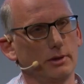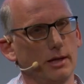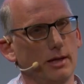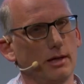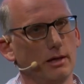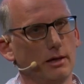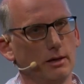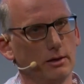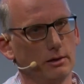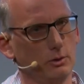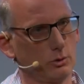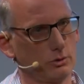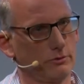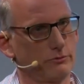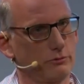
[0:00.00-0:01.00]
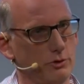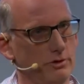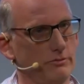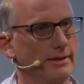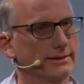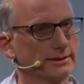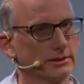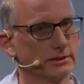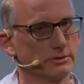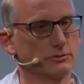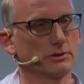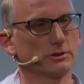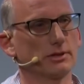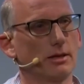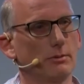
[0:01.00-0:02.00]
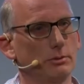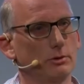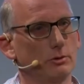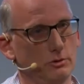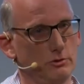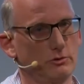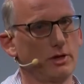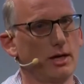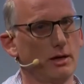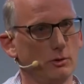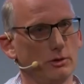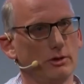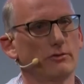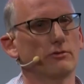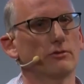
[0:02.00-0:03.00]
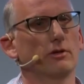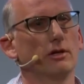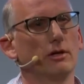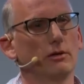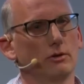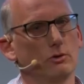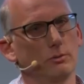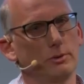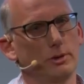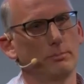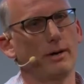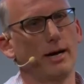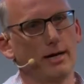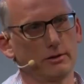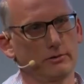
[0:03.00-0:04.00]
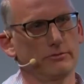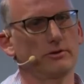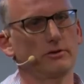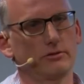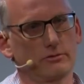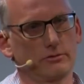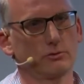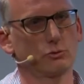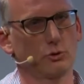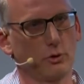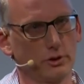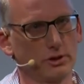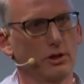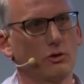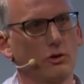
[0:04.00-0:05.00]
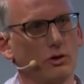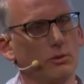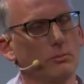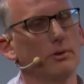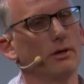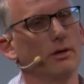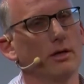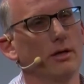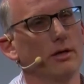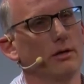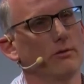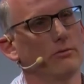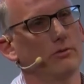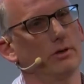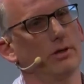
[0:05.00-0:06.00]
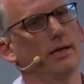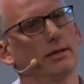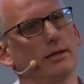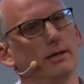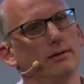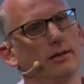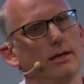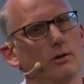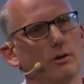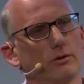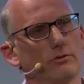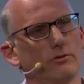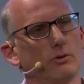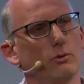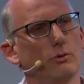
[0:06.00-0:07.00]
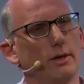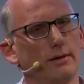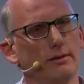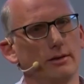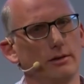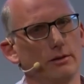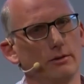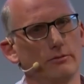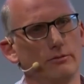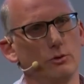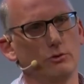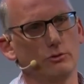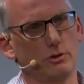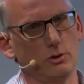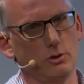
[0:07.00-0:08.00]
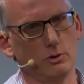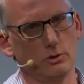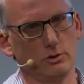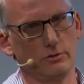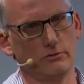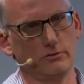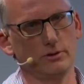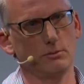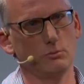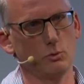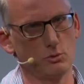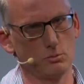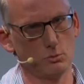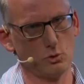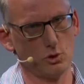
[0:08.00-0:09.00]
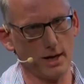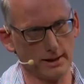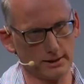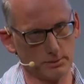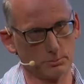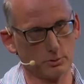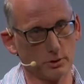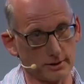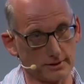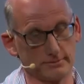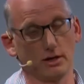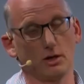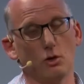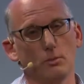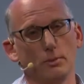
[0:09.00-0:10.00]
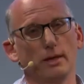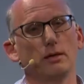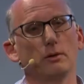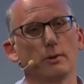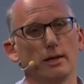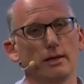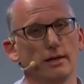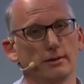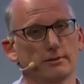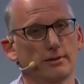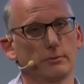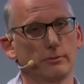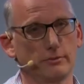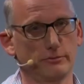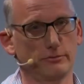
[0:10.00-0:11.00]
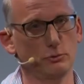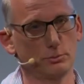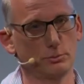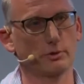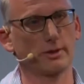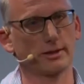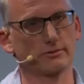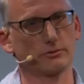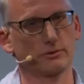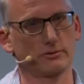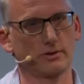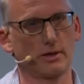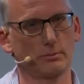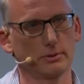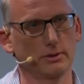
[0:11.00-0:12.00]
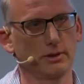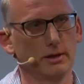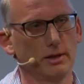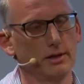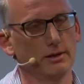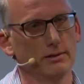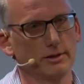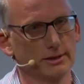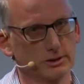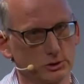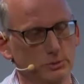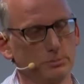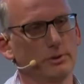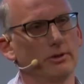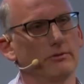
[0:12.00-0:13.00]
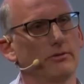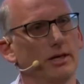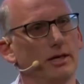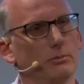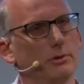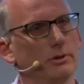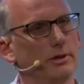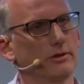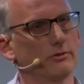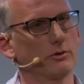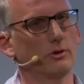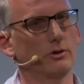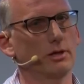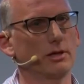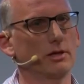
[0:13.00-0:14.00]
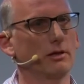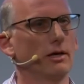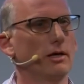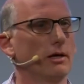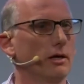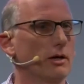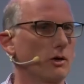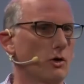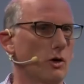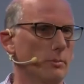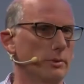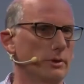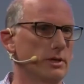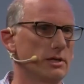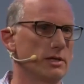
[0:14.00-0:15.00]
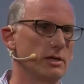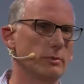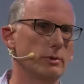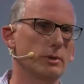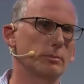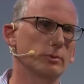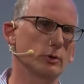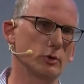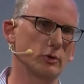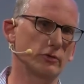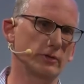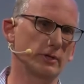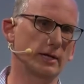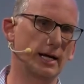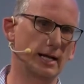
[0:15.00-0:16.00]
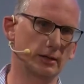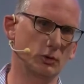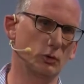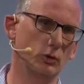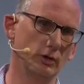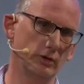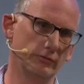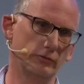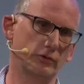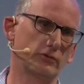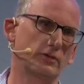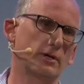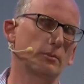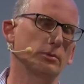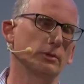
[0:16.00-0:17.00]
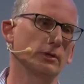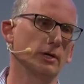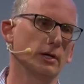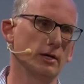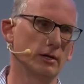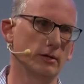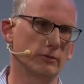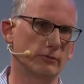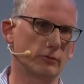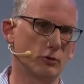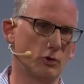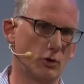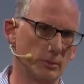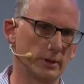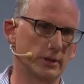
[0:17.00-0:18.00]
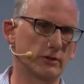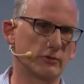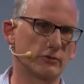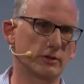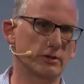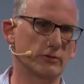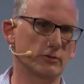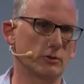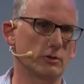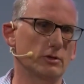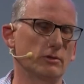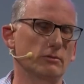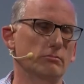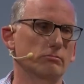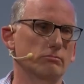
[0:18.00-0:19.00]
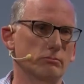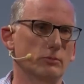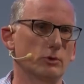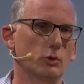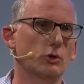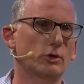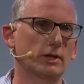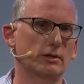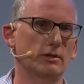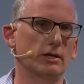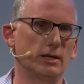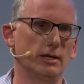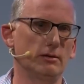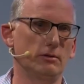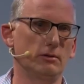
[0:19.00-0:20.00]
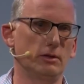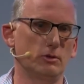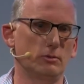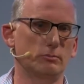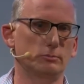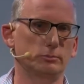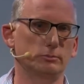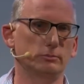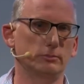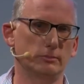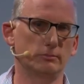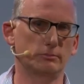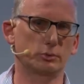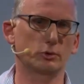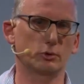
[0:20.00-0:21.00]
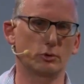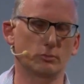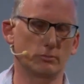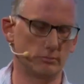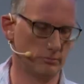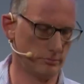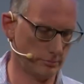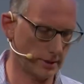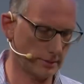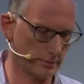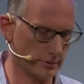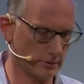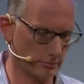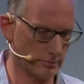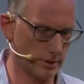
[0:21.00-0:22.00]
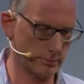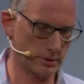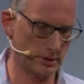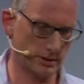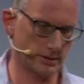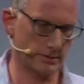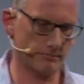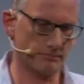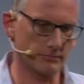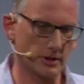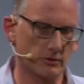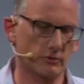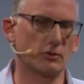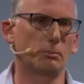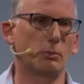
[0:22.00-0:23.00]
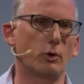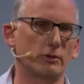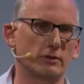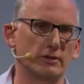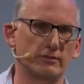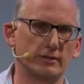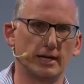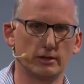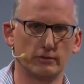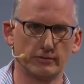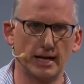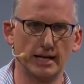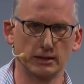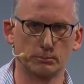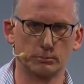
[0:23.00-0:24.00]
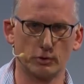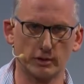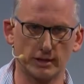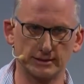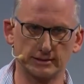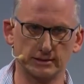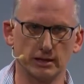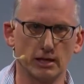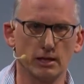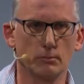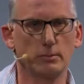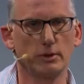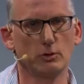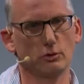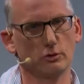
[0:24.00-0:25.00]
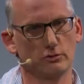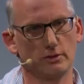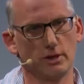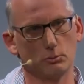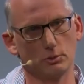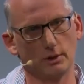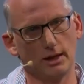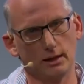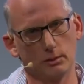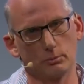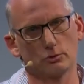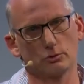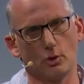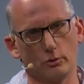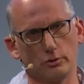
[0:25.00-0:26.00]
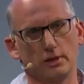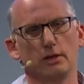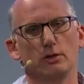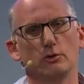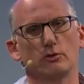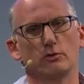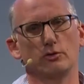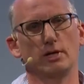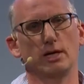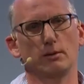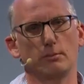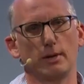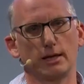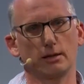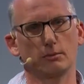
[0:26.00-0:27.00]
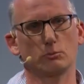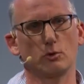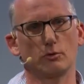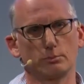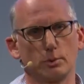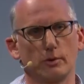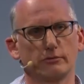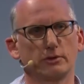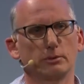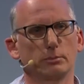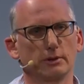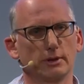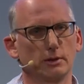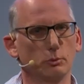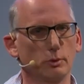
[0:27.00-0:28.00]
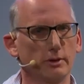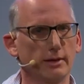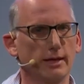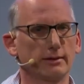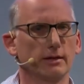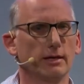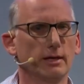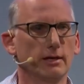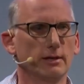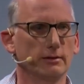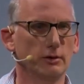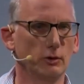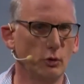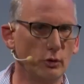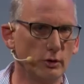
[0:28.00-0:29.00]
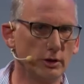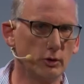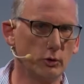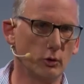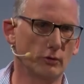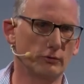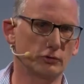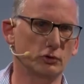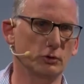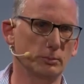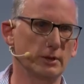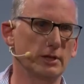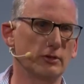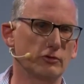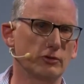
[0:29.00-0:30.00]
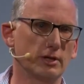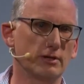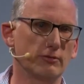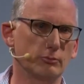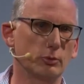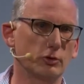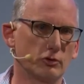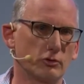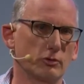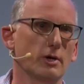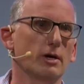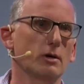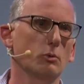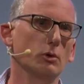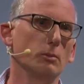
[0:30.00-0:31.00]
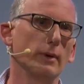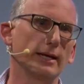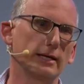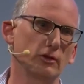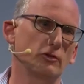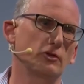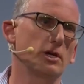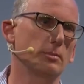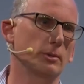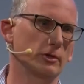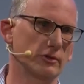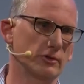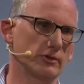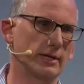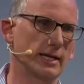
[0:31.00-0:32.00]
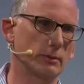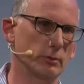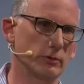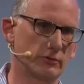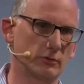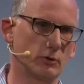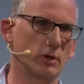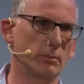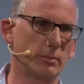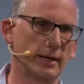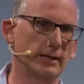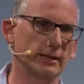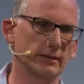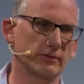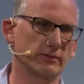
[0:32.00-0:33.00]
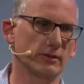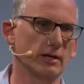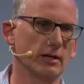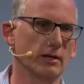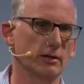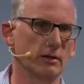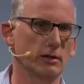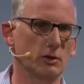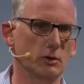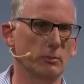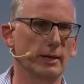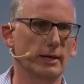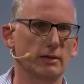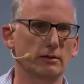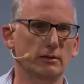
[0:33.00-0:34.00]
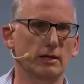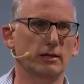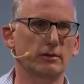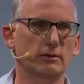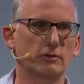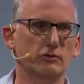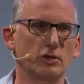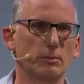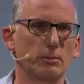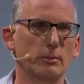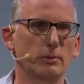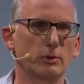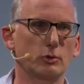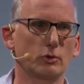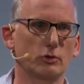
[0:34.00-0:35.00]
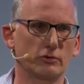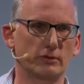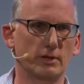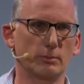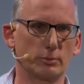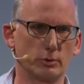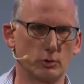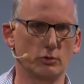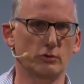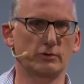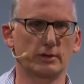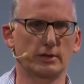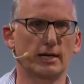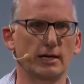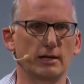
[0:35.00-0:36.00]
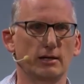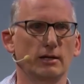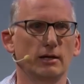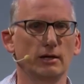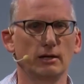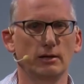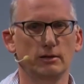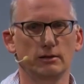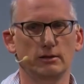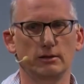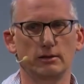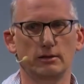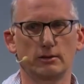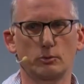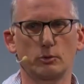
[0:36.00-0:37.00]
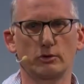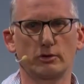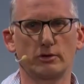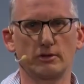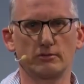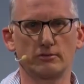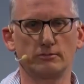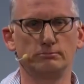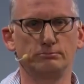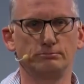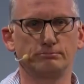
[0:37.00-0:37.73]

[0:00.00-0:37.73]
they are looking for investors, for example, and shareholders to be part of this growing economy, if you like. And then also, I think in the future, you're going to see more and more algae products, I hope anyway, like some of the food products, for example, they should be available. There's already a company, EB, producing algae oil, for example, for omega-3, so you can look at and, you know, maybe, maybe um, support these kind of algae products because that will help grow the industry and make it more profitable. And with that, the learning curve should be achieved, which will make it cheaper, just like with solar panels, you know, making that cheaper because they're produced at higher uh, quantities.